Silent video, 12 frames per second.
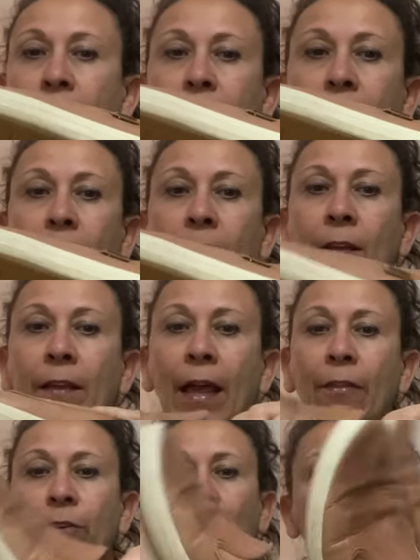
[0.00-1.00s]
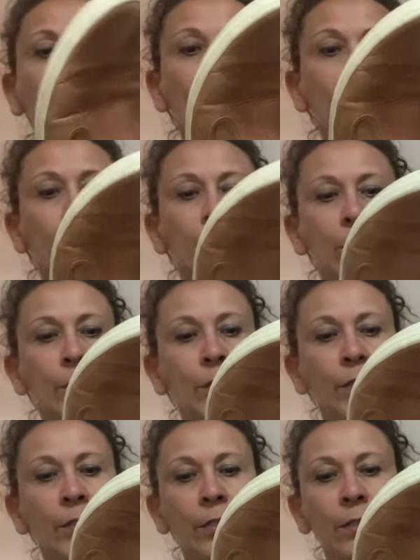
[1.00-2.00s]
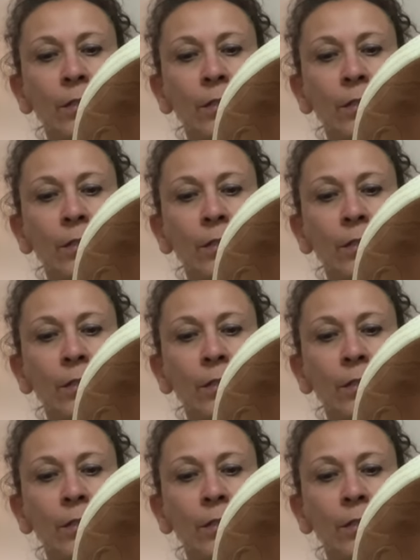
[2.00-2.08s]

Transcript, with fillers: They are leather loafers